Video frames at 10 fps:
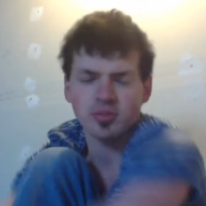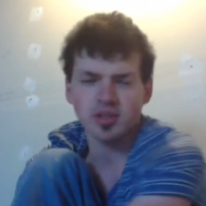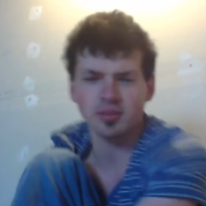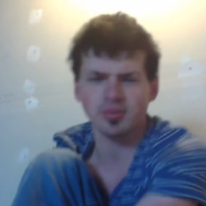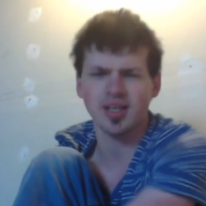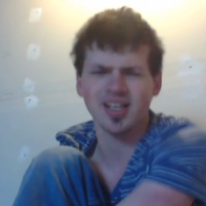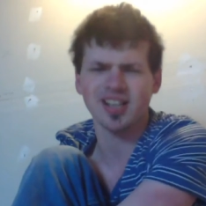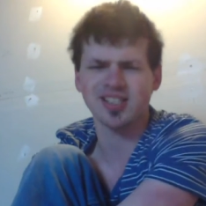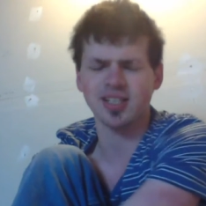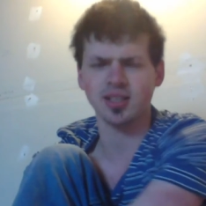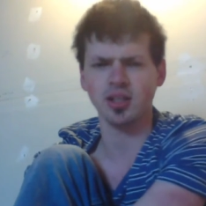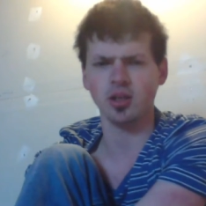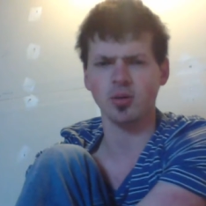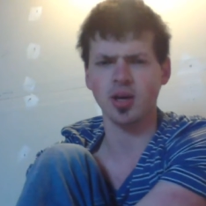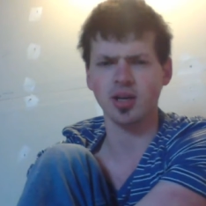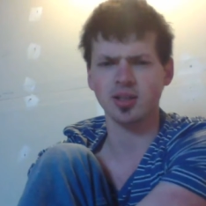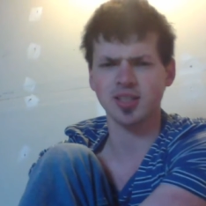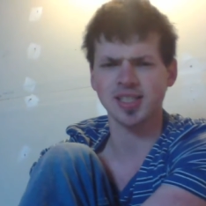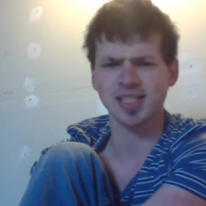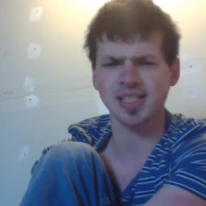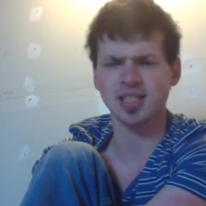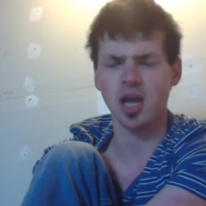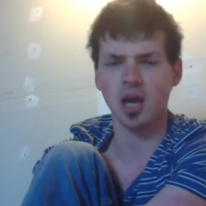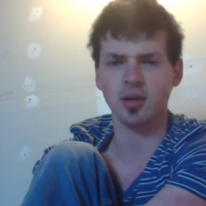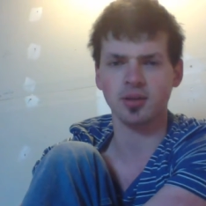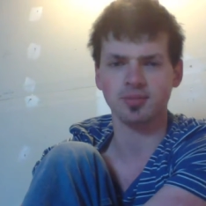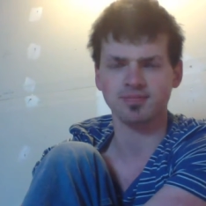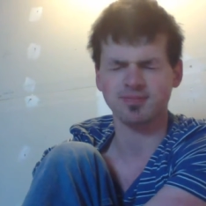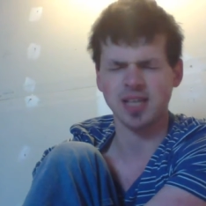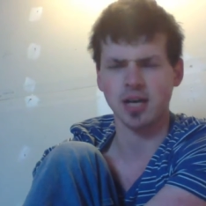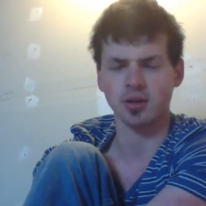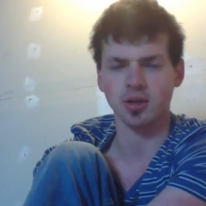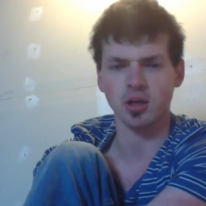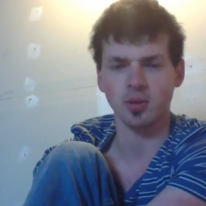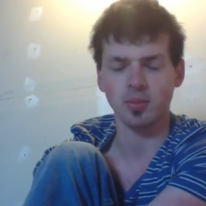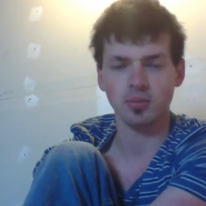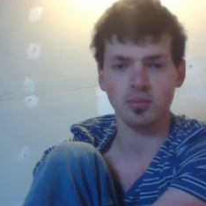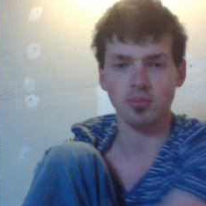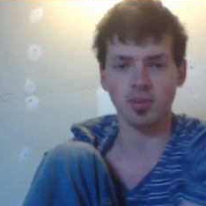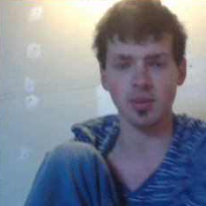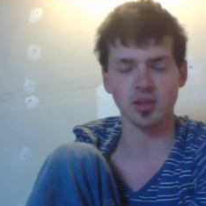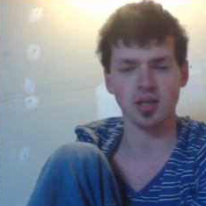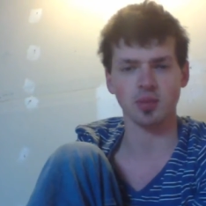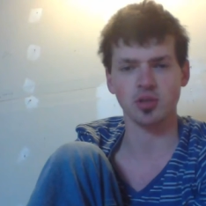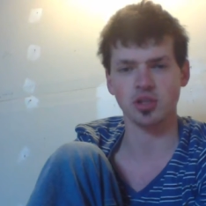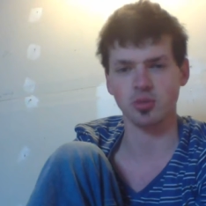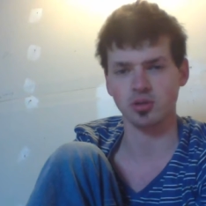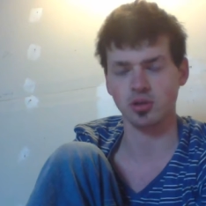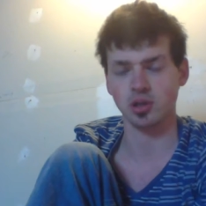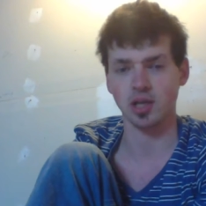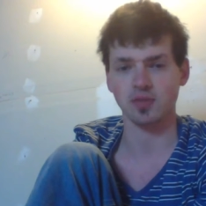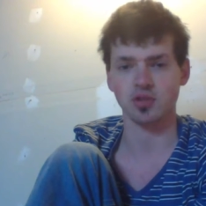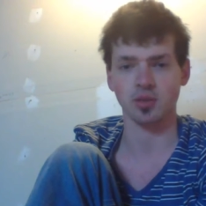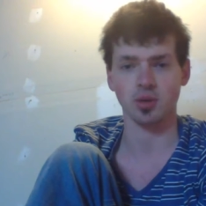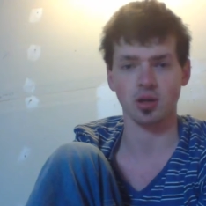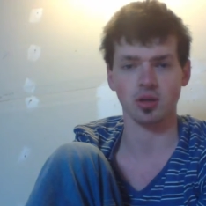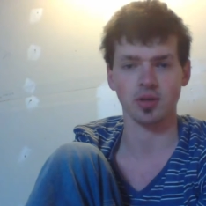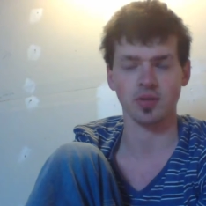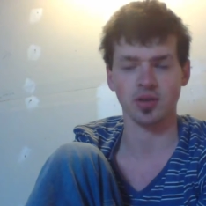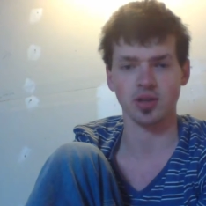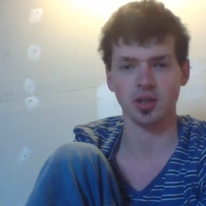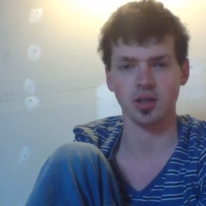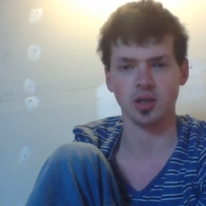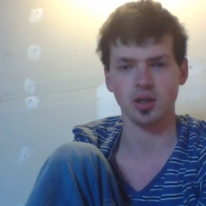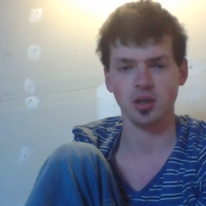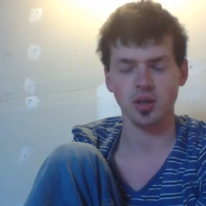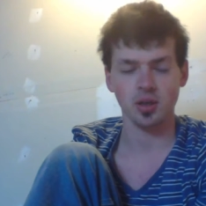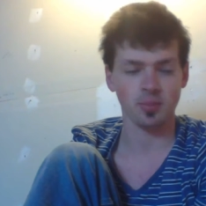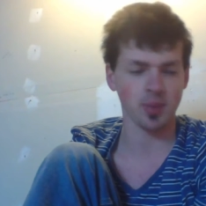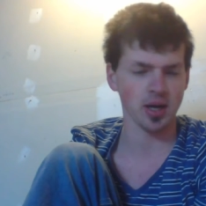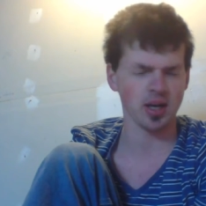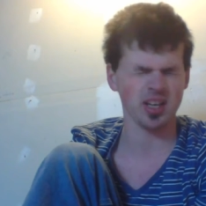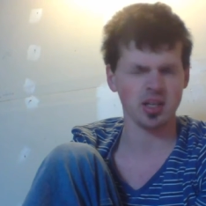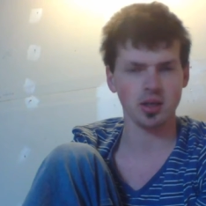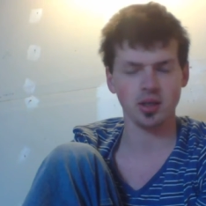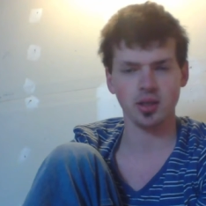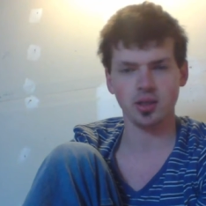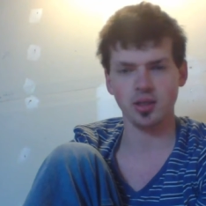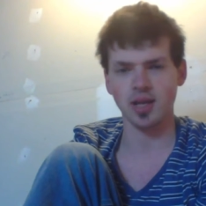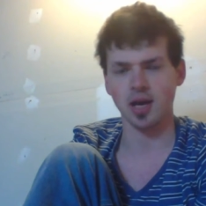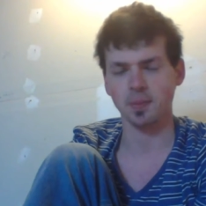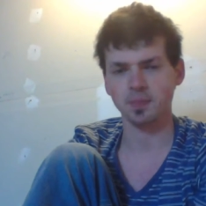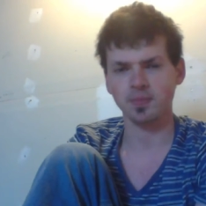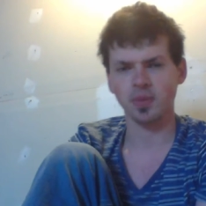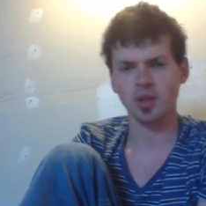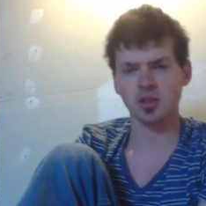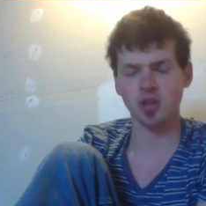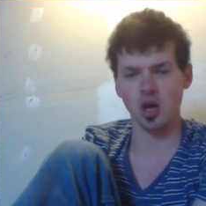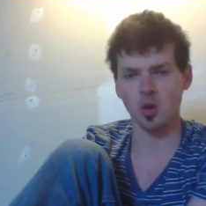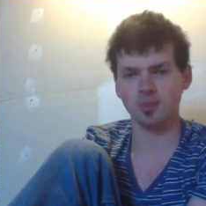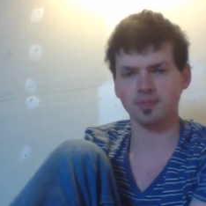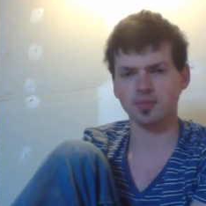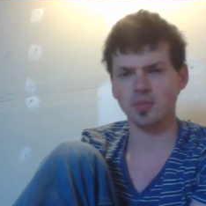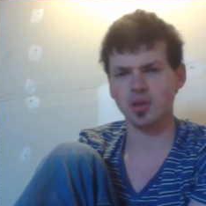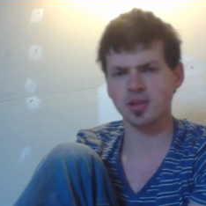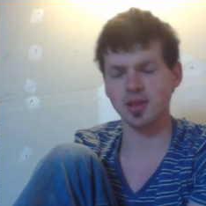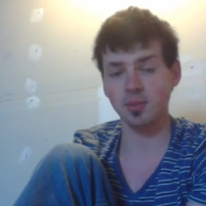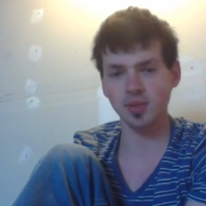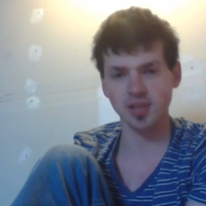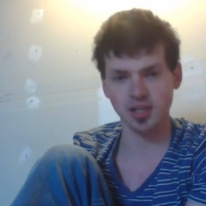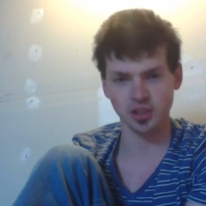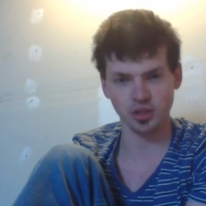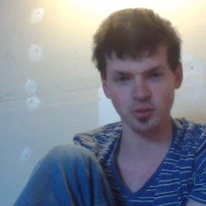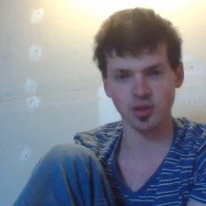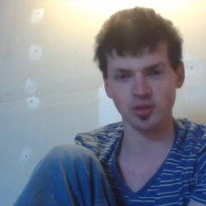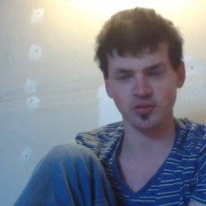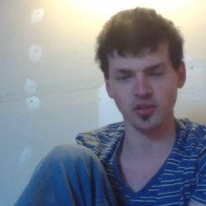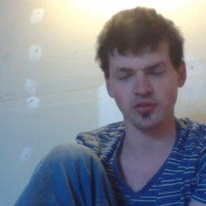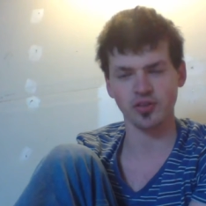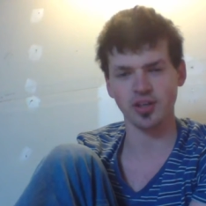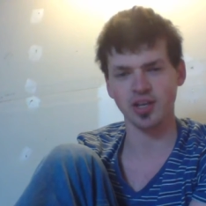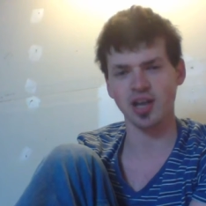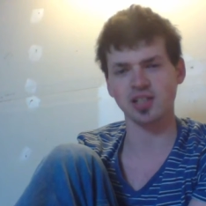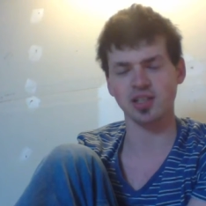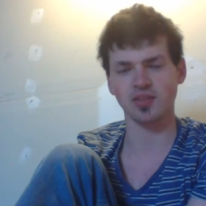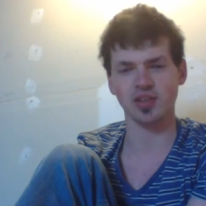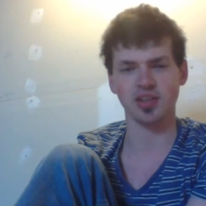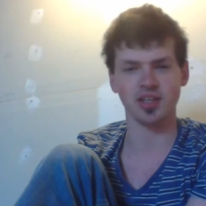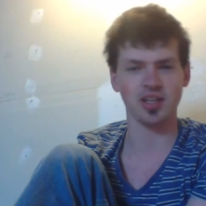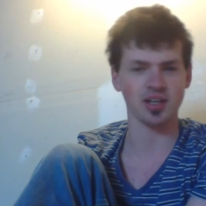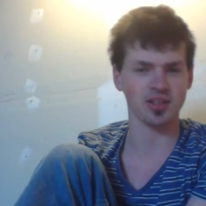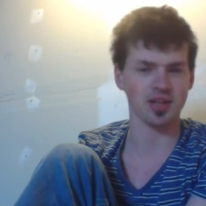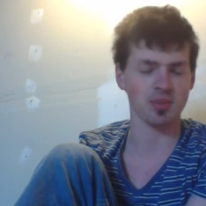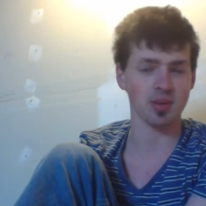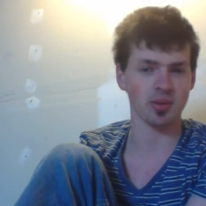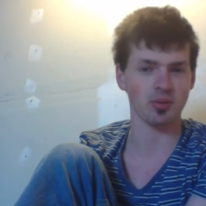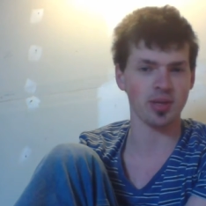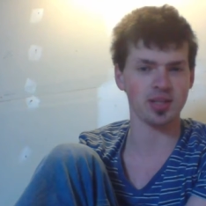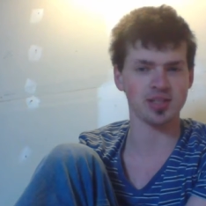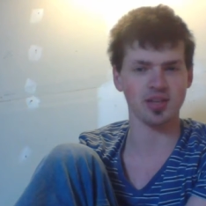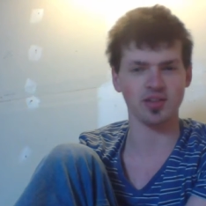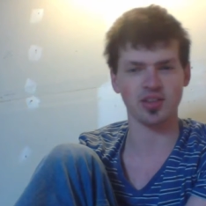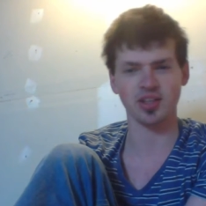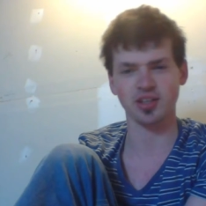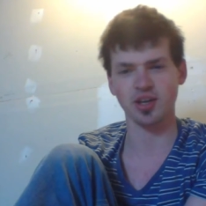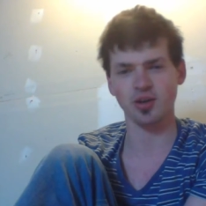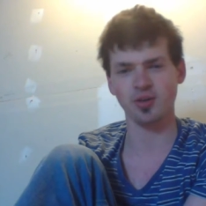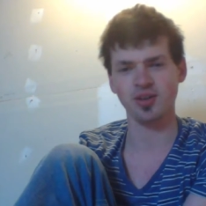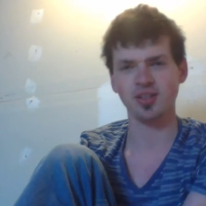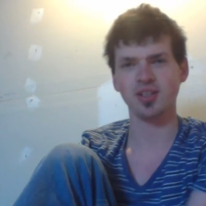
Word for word: thing, but I said, you know what? It's, I I don't know. Maybe I would just want to do a live stream and all and everything here. But yeah. So some things I should do want to review for you guys and everything here in the upcoming weeks and everything though